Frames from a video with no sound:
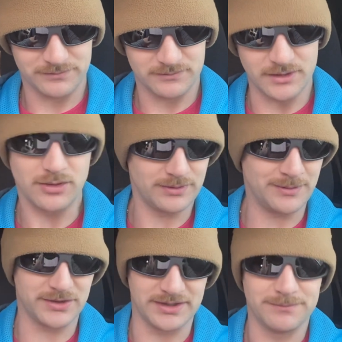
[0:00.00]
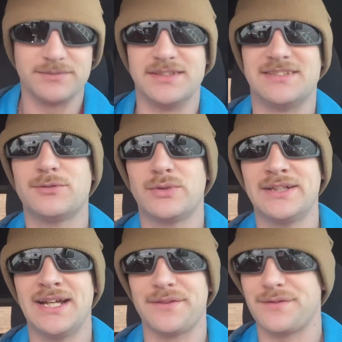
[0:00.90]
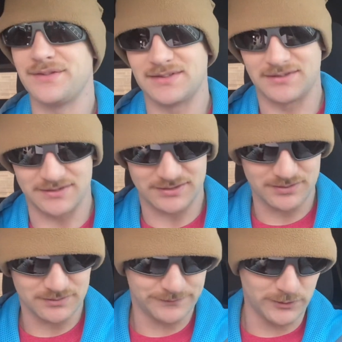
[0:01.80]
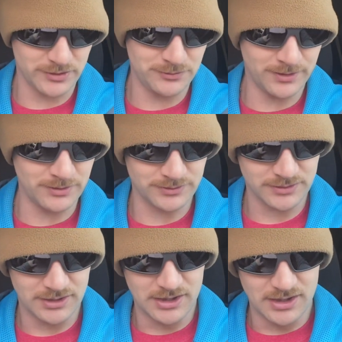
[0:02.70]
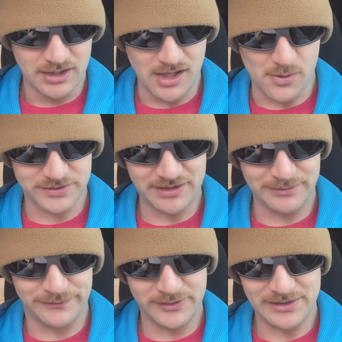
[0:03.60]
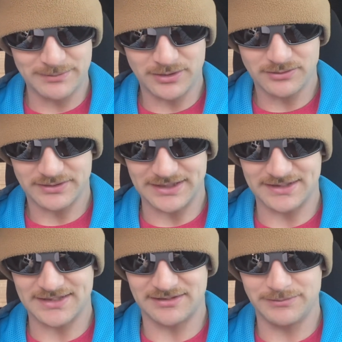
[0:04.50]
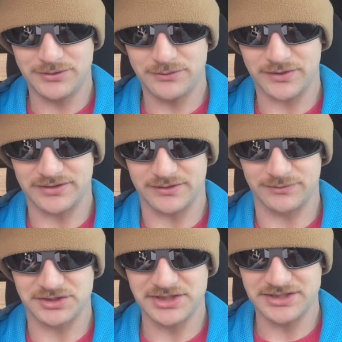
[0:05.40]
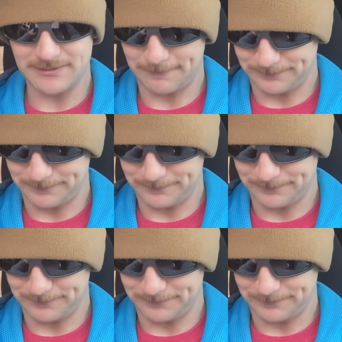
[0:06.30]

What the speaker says: Oh, I'm sorry. December 29th. This is 4 new bowls. Wasabi Fenway Bowl. That's SMU versus Virginia.